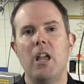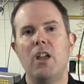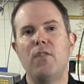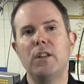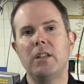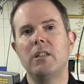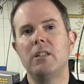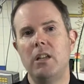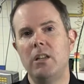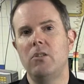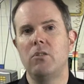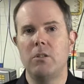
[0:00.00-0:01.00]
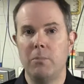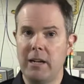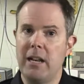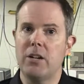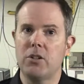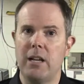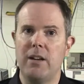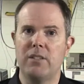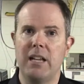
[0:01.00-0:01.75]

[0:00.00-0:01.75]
if it continues, you might actually have